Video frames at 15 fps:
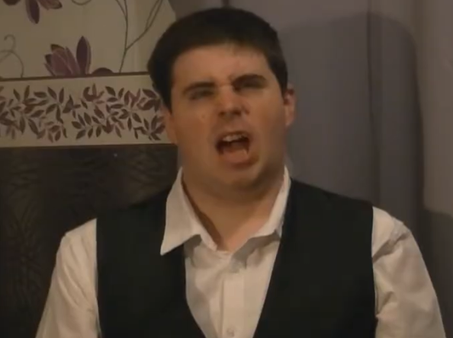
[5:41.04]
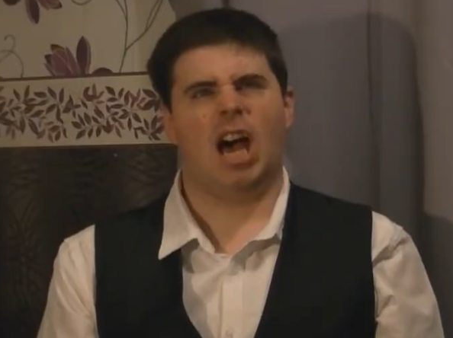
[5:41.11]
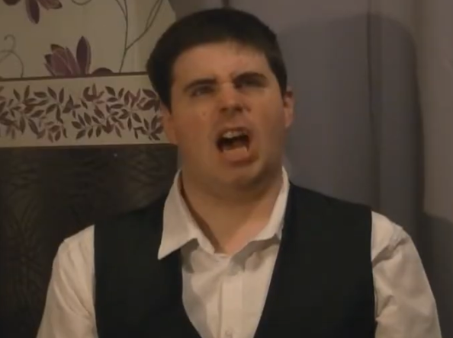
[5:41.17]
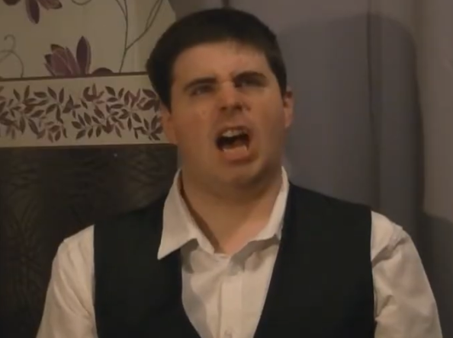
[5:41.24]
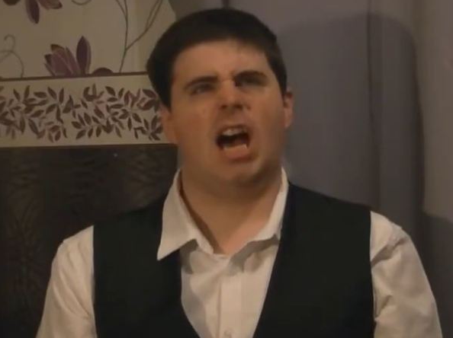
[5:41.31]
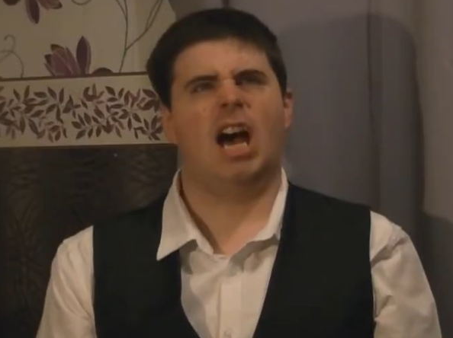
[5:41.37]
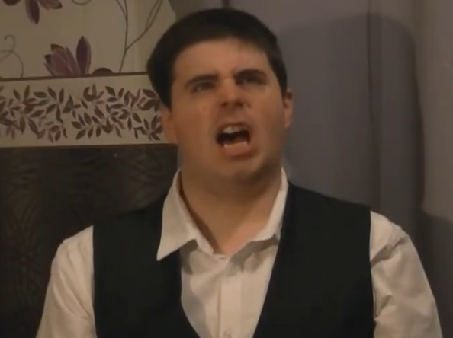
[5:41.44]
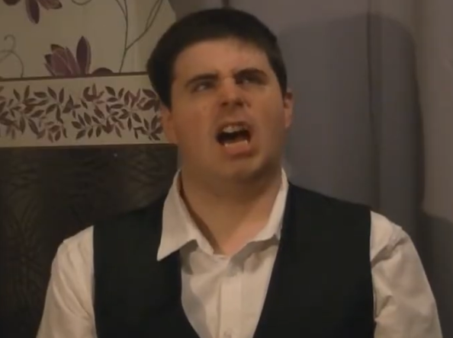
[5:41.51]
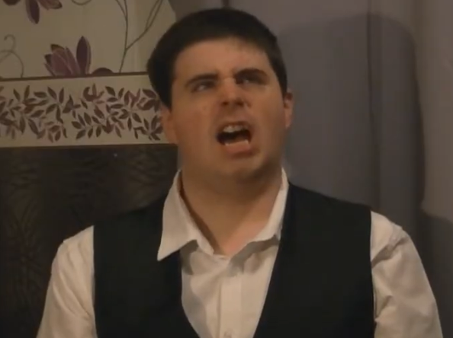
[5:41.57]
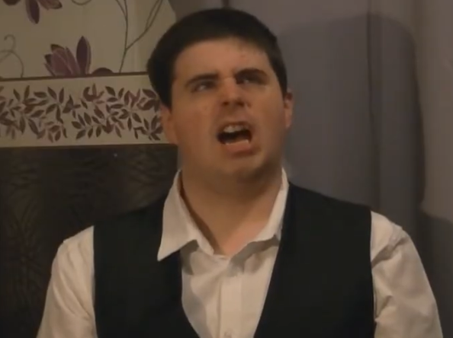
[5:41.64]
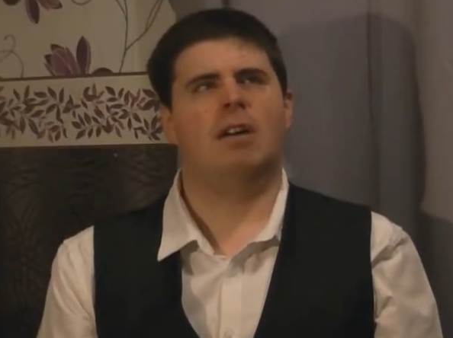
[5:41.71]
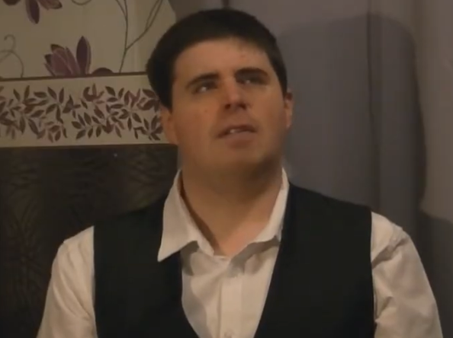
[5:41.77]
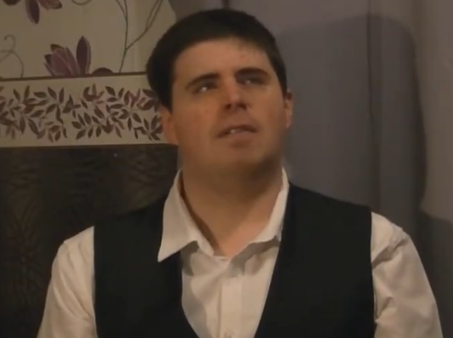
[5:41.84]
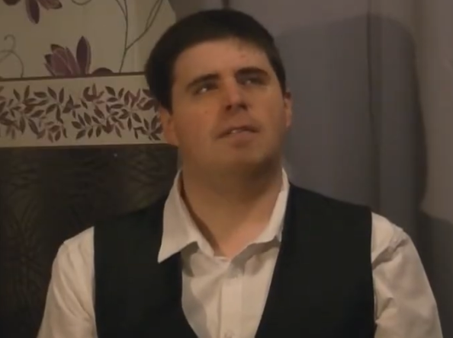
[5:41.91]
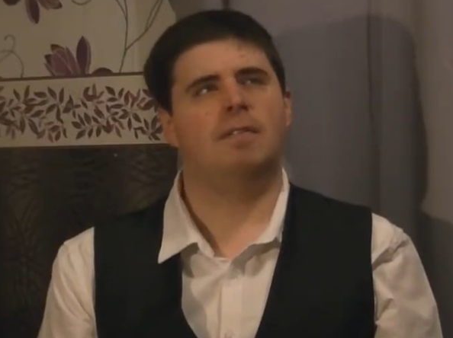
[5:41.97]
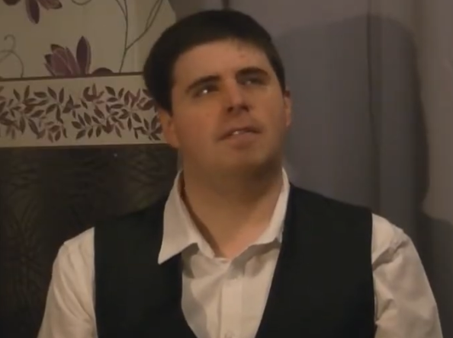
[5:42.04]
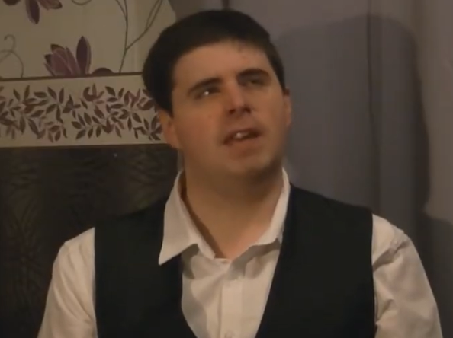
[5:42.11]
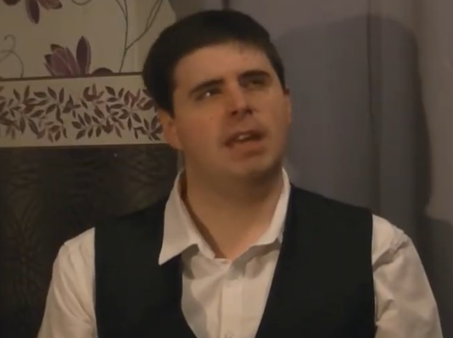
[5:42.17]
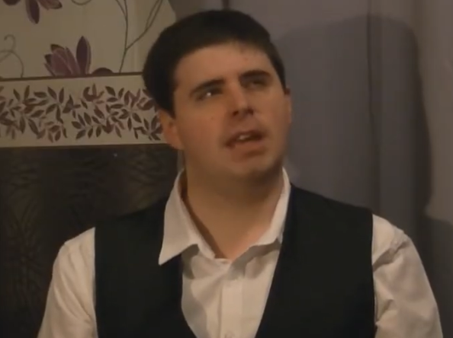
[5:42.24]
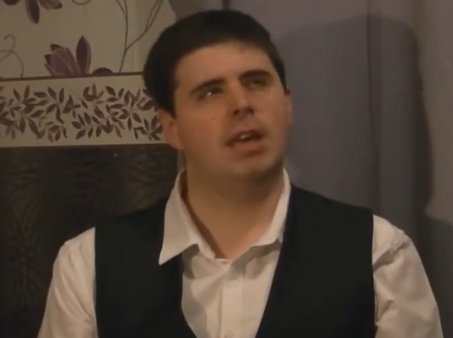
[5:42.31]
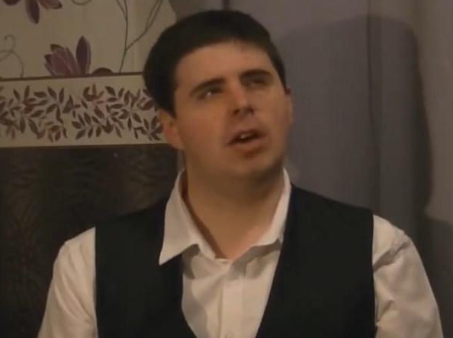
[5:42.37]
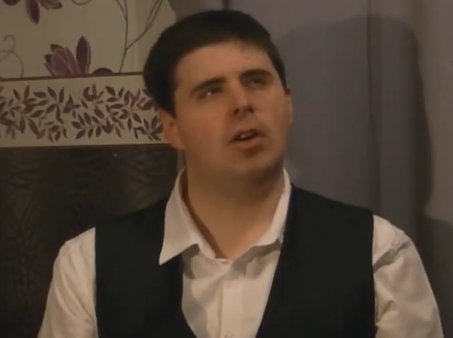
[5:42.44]
Ah,
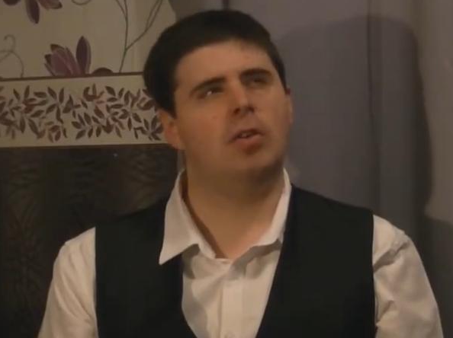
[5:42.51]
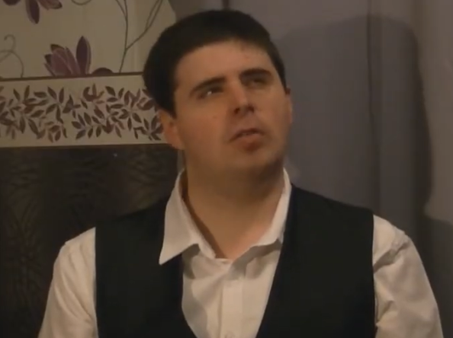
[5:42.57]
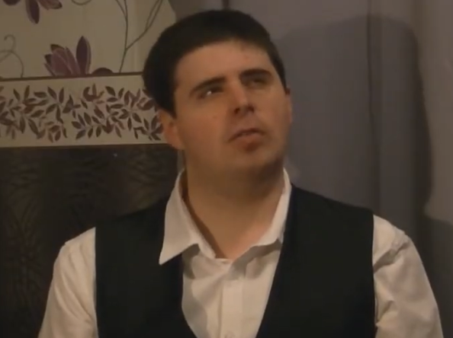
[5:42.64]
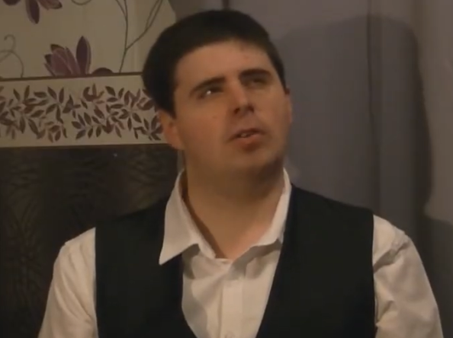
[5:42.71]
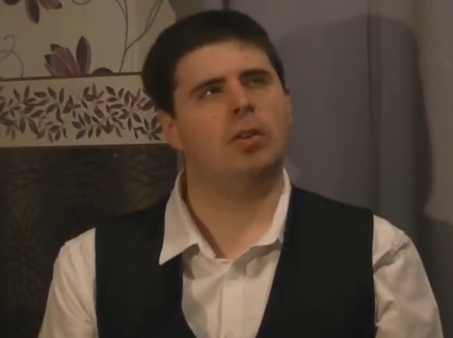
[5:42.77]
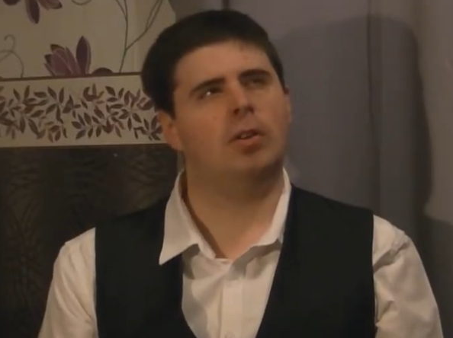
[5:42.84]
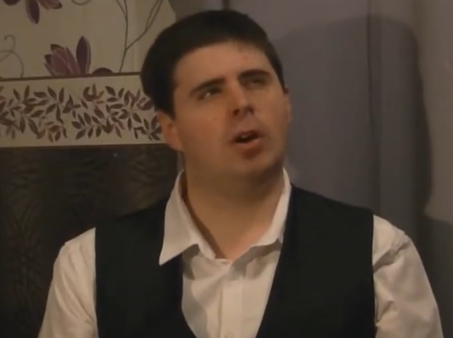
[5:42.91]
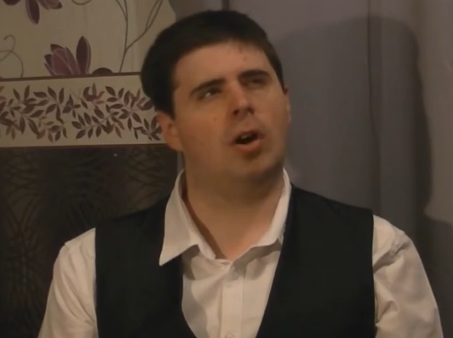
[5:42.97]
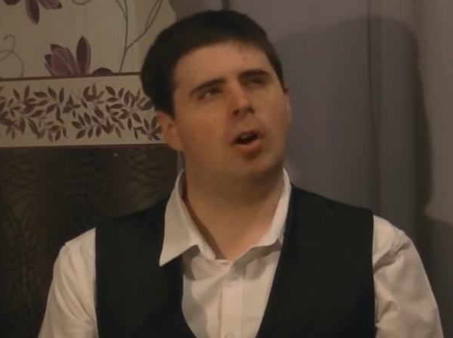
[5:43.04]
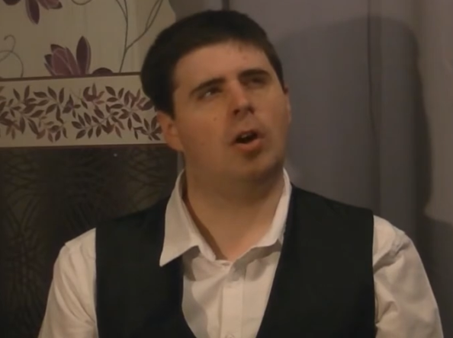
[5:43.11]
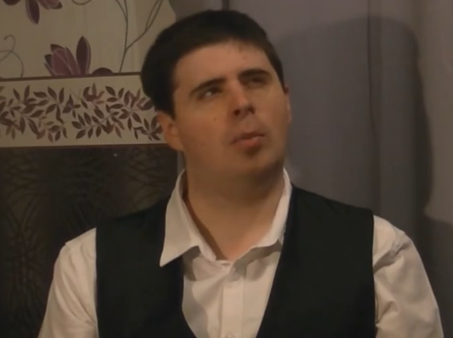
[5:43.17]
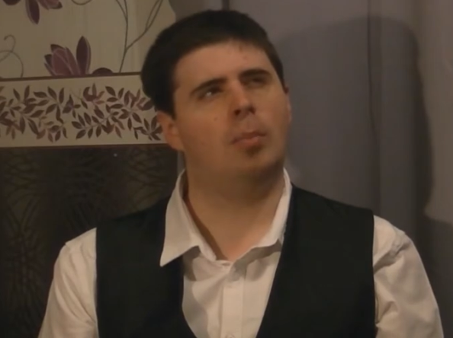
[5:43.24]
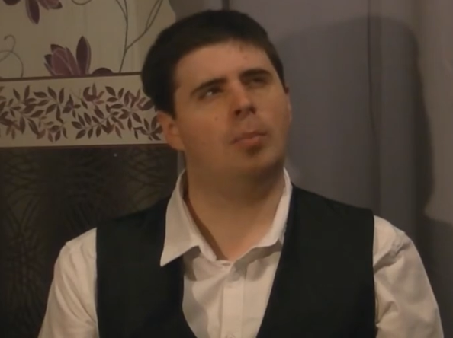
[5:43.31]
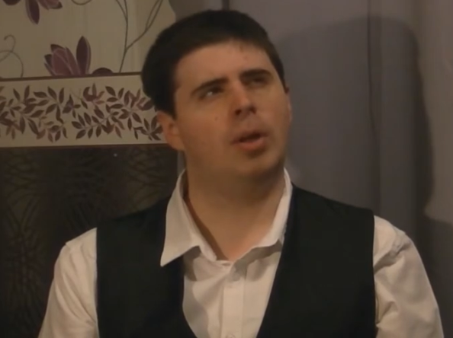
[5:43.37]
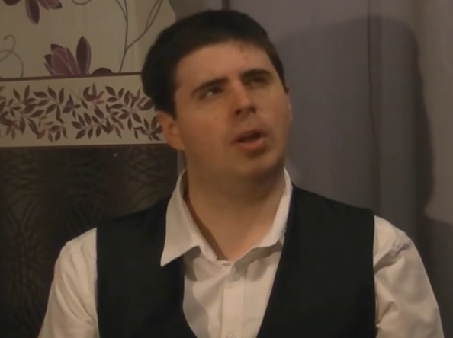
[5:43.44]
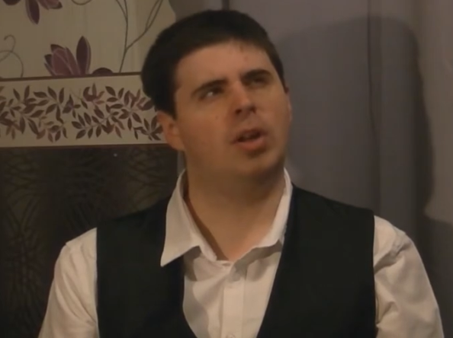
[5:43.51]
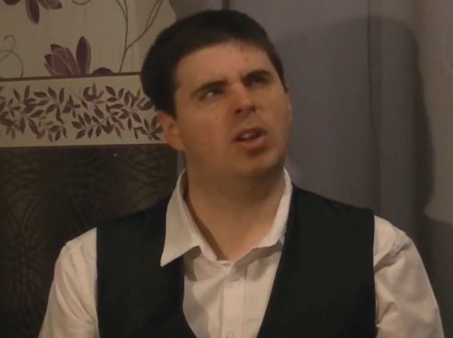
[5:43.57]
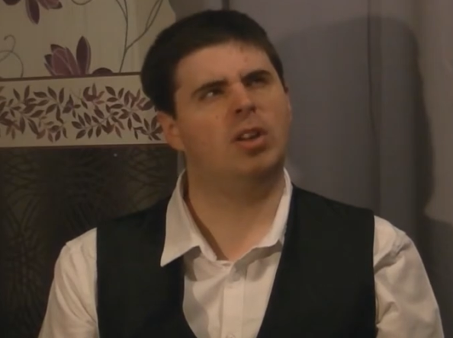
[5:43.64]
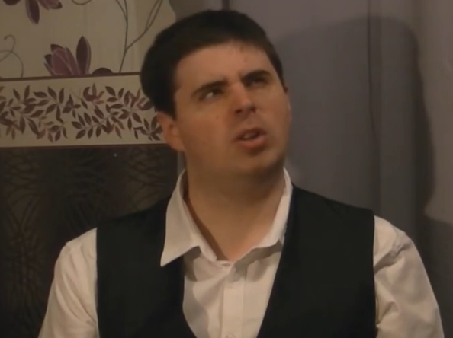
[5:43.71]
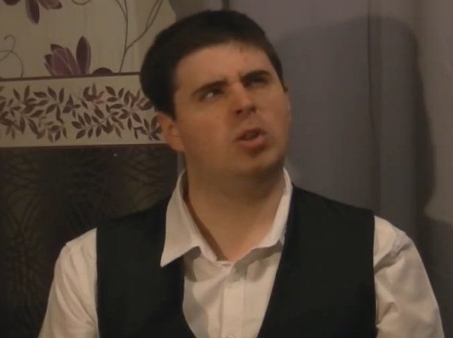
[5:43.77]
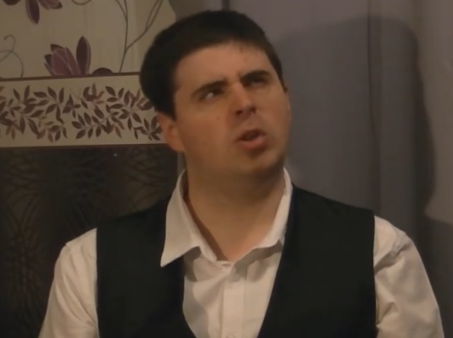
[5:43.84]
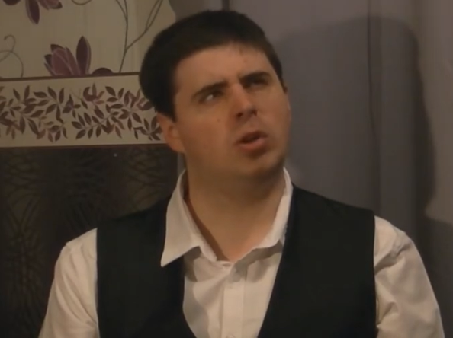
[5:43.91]
Vigo von
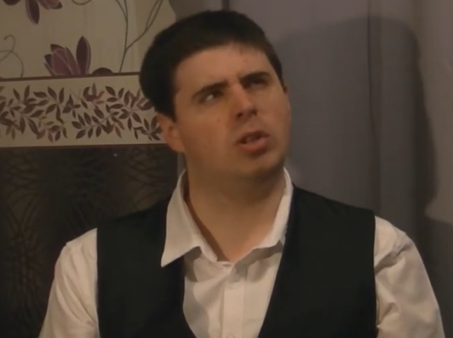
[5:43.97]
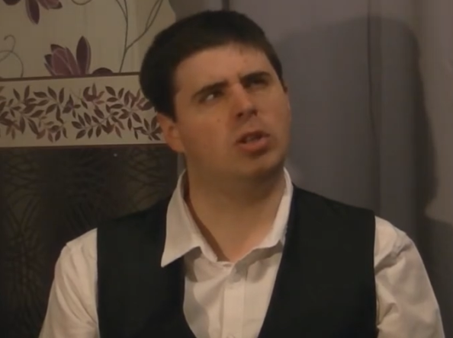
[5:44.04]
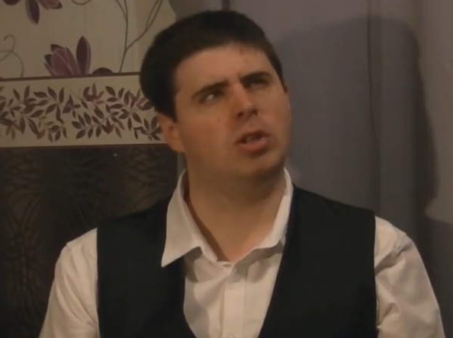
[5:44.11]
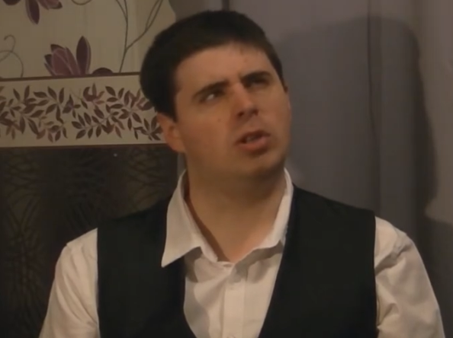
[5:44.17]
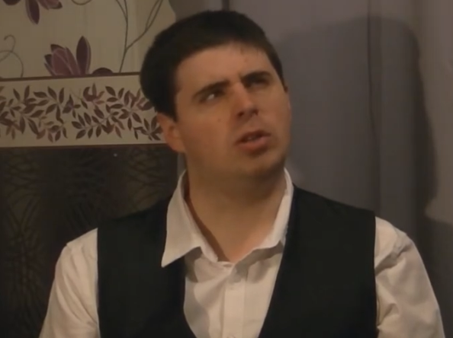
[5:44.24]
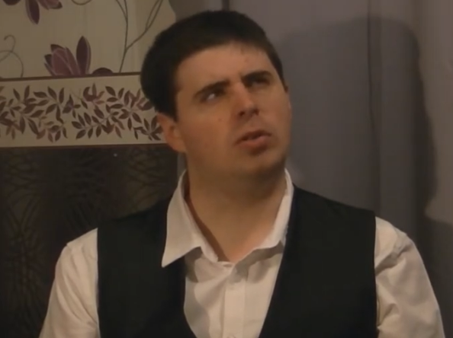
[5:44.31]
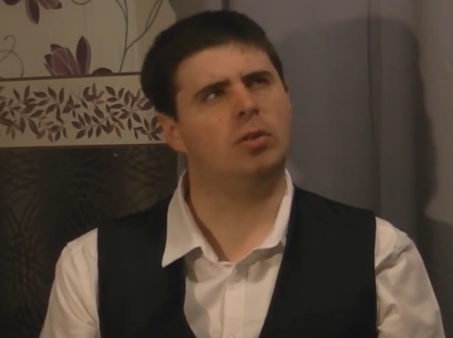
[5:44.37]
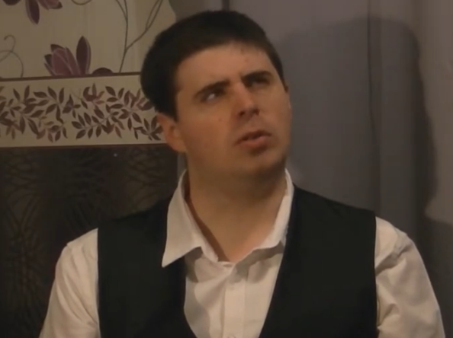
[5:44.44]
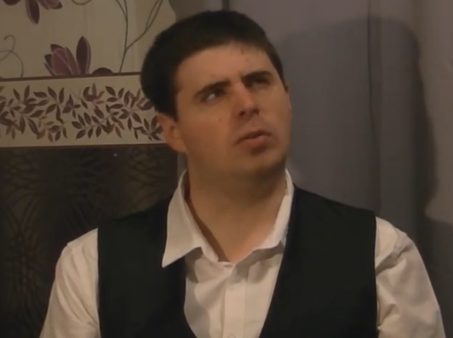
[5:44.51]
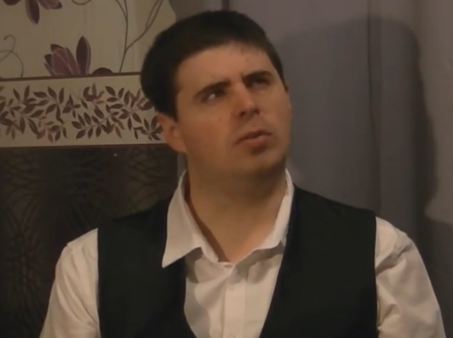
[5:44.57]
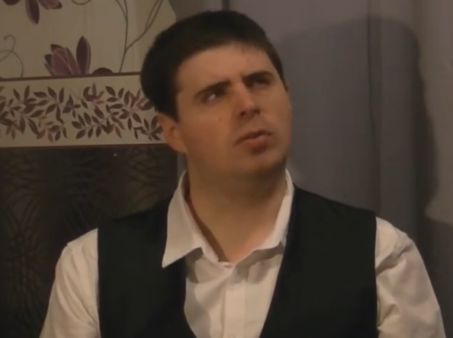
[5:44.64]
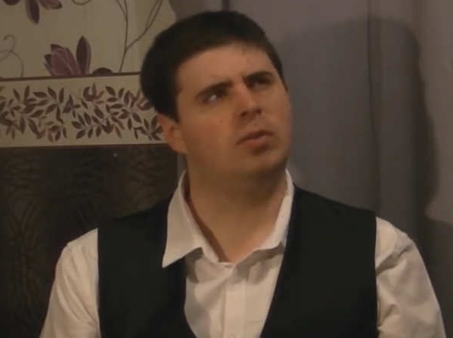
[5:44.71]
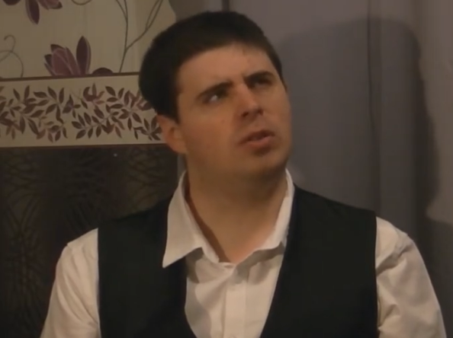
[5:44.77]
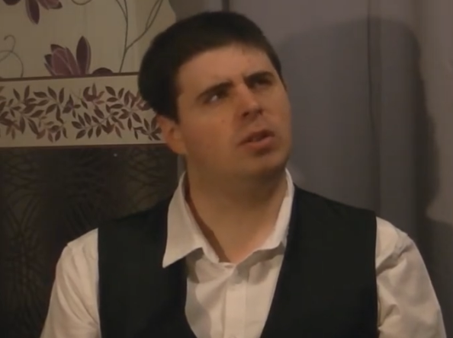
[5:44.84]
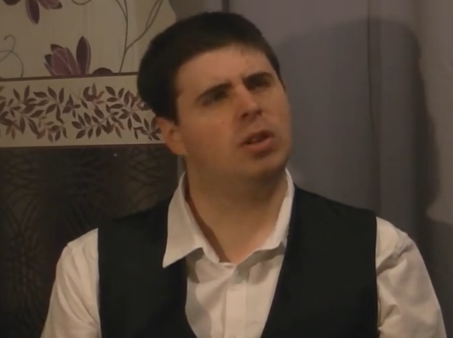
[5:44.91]
Homburg-Deutschendorf.